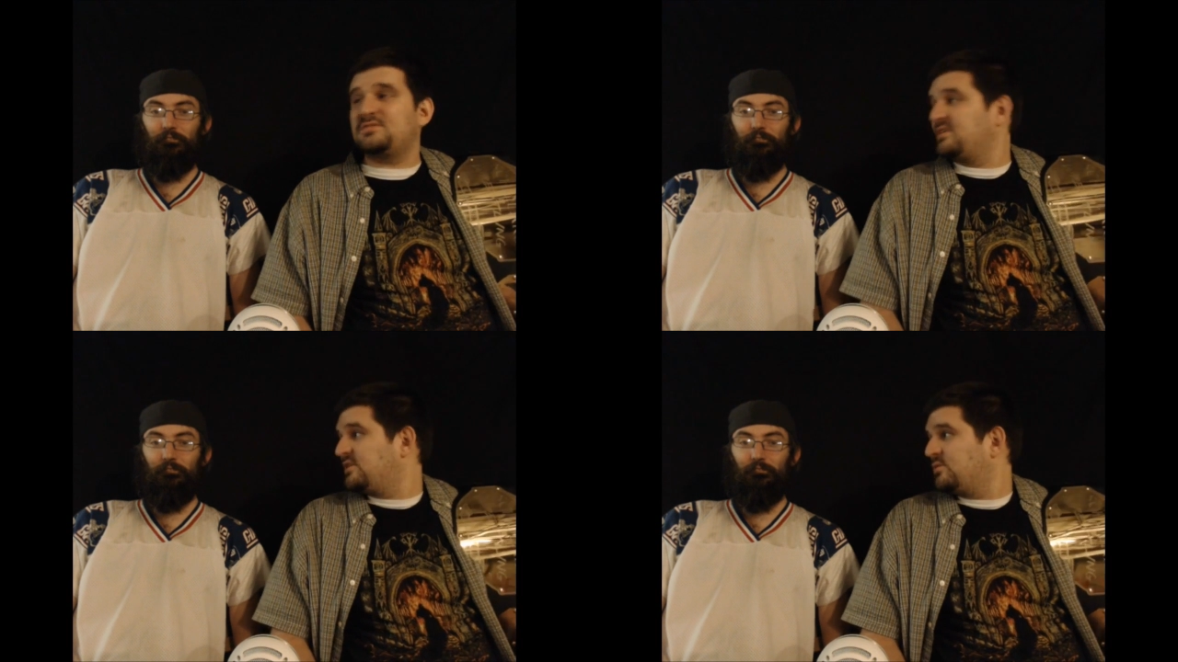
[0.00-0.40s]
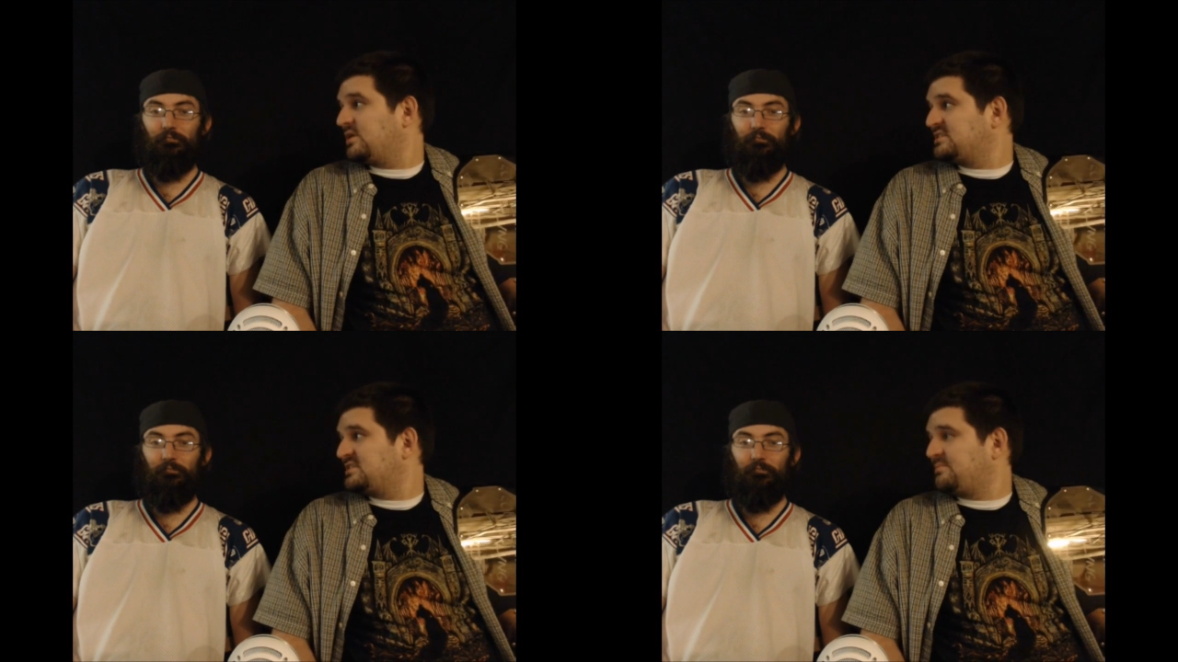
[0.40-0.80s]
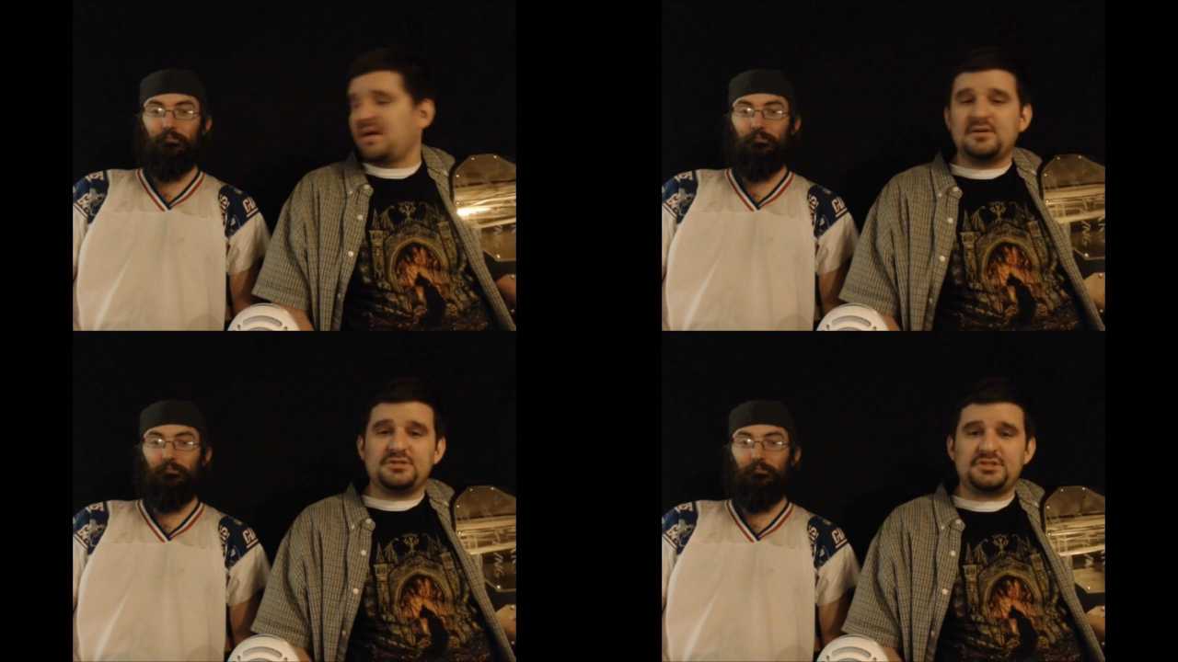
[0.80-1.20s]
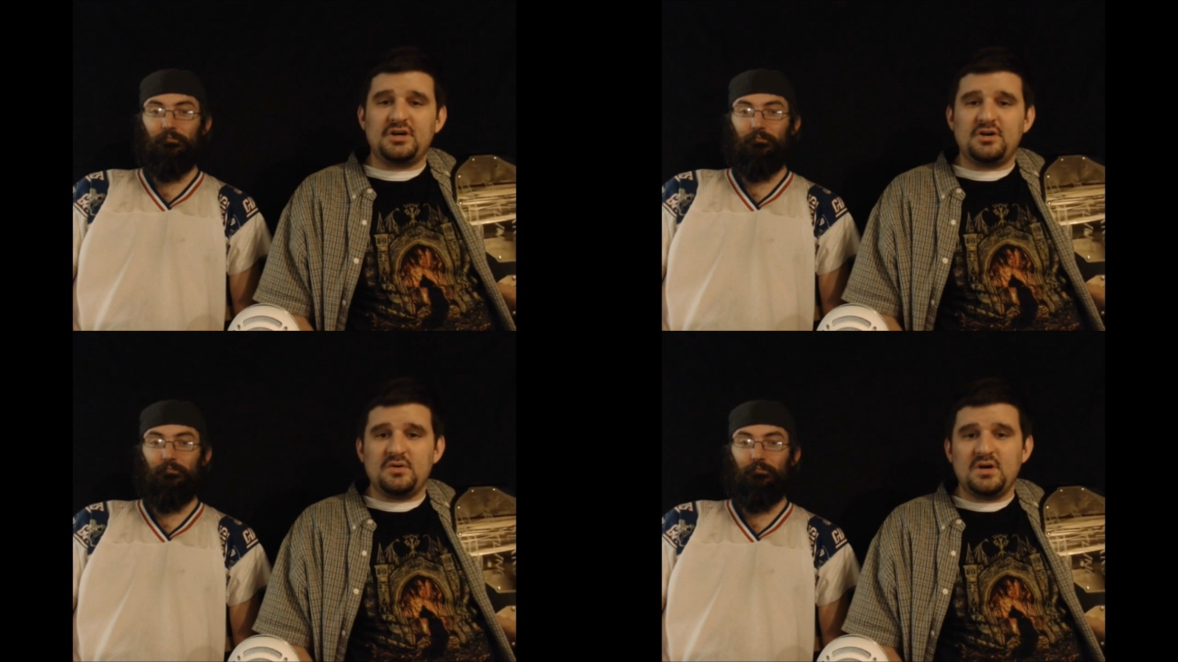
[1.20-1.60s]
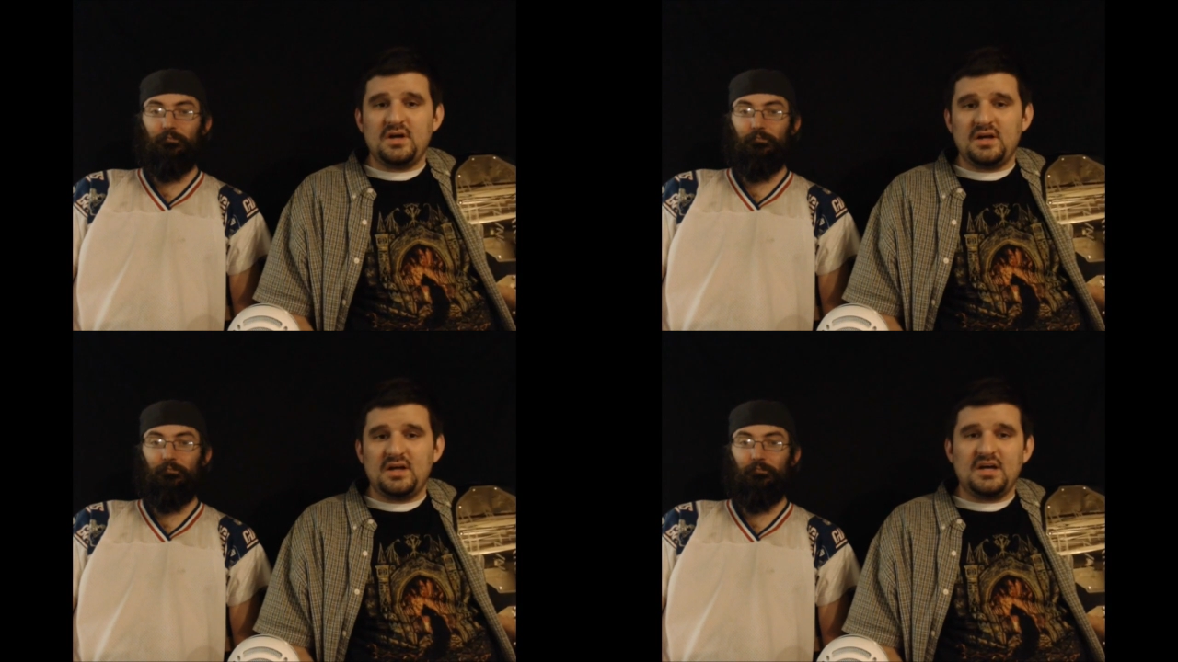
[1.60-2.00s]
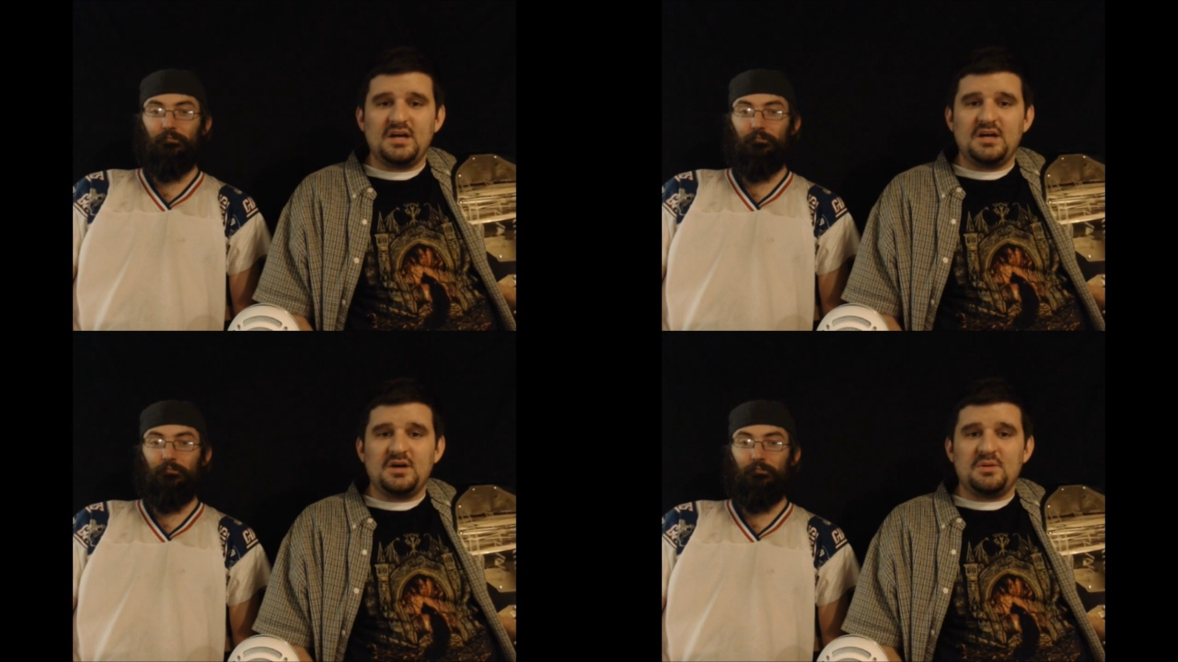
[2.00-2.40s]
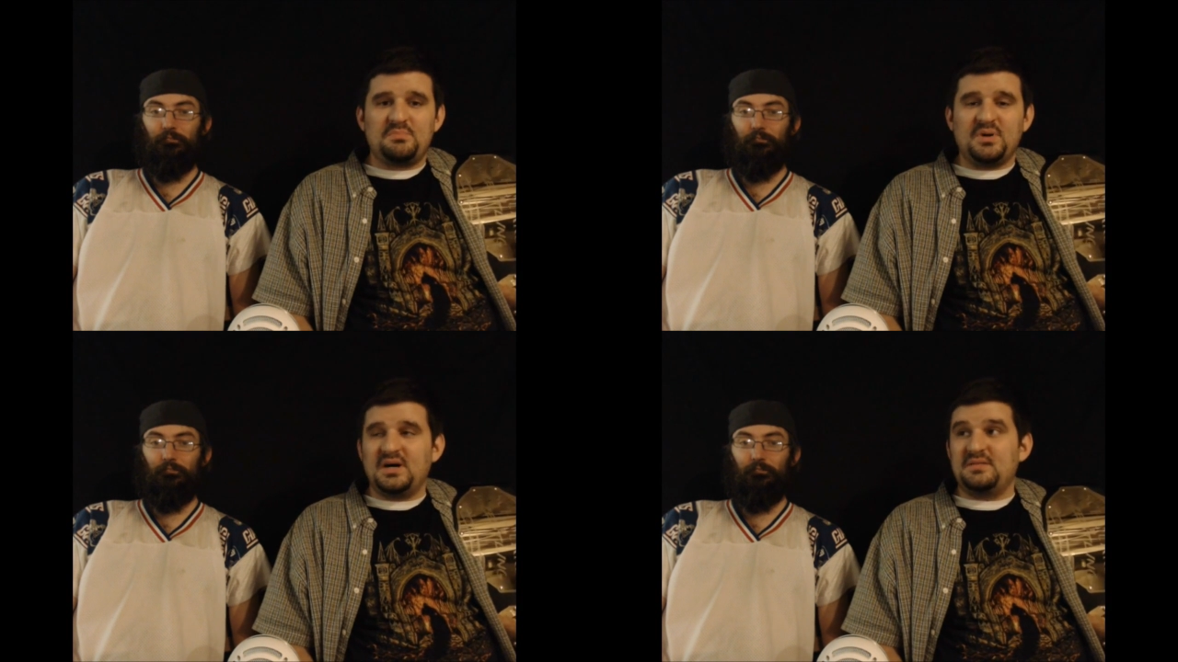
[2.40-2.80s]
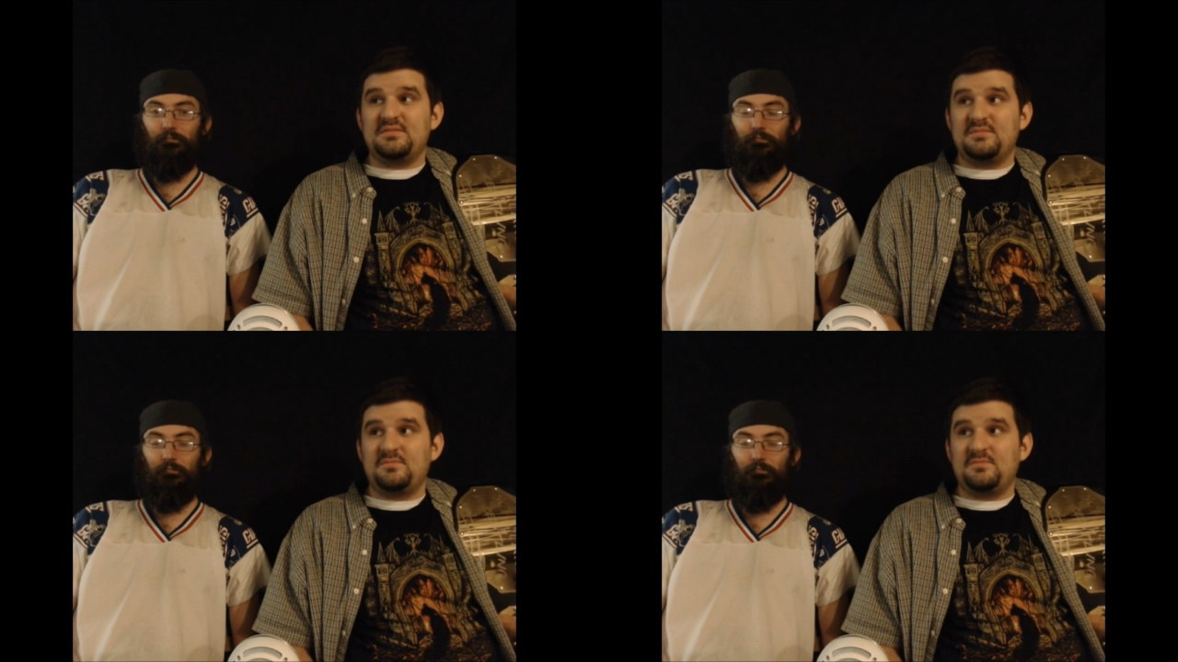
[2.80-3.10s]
Speaker 1: still was the better show, but